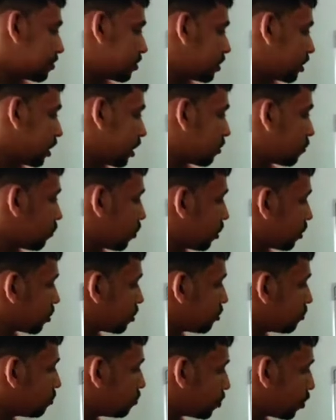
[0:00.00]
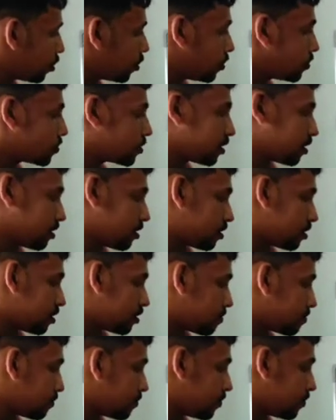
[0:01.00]
They are what?
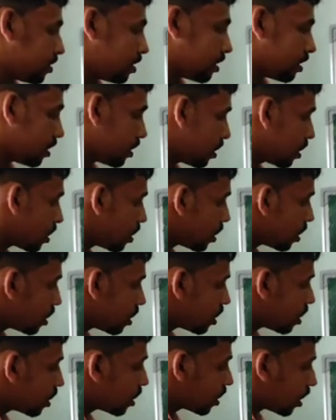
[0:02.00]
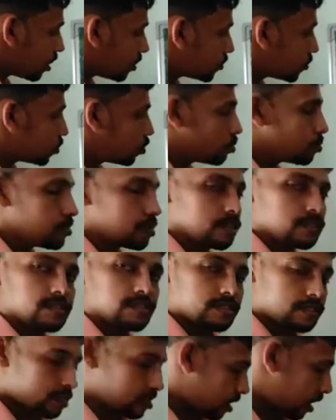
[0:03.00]
Producers, then
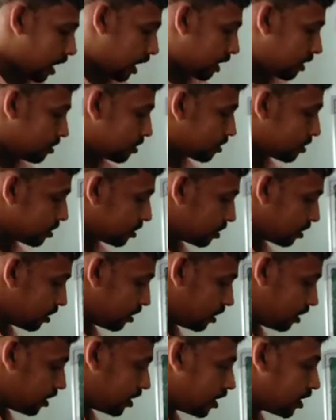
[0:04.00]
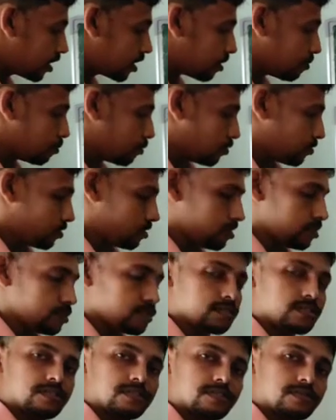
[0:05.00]
consumers, and
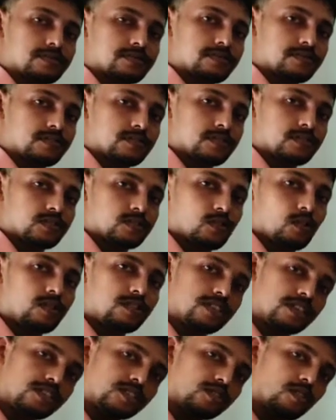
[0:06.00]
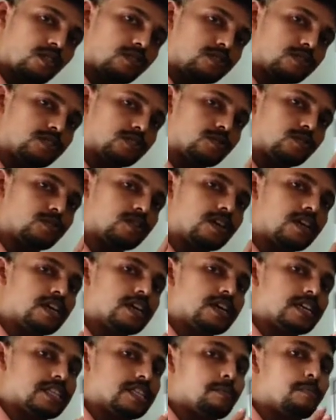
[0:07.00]
decomposers. So all these constitute
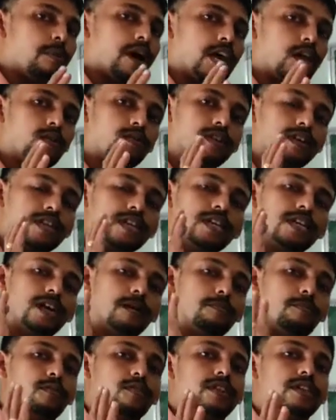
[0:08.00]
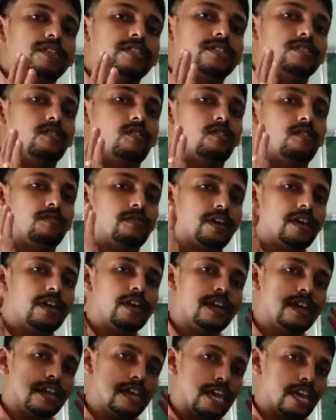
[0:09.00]
the biotic component of an
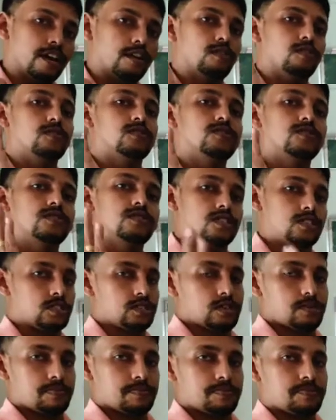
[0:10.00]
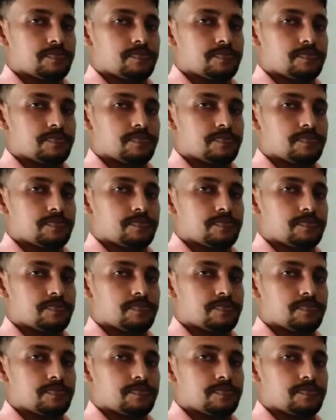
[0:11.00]
ecosystem.